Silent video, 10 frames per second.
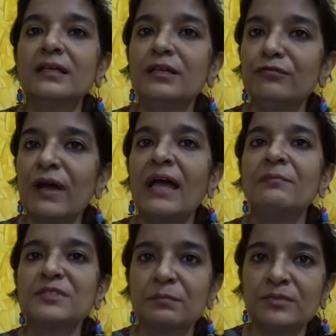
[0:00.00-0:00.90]
if I
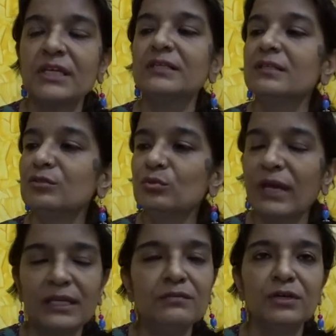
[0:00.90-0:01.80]
am subjected to
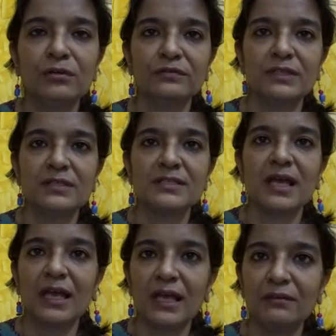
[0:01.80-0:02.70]
any one of these,
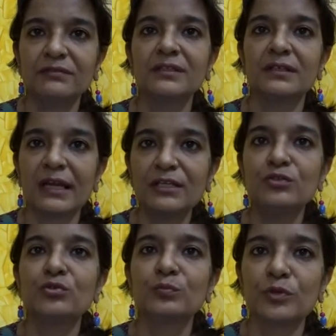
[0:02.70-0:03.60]
I have the right
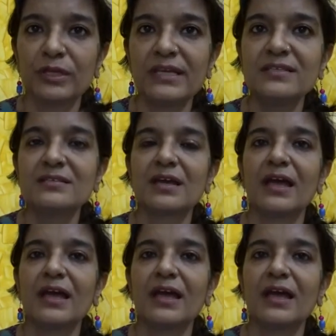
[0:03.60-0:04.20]
to protest.